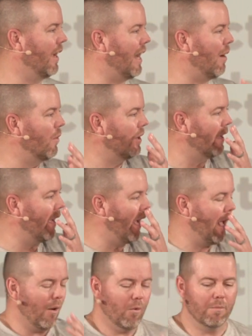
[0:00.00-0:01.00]
And I
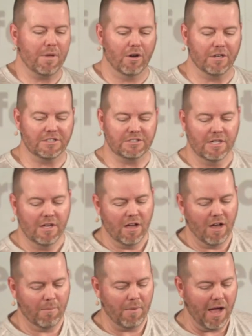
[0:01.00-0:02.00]
wanna be honest,
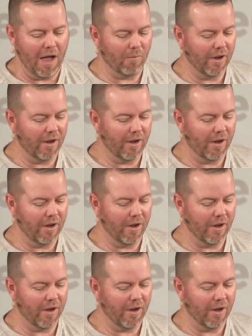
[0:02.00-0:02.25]
I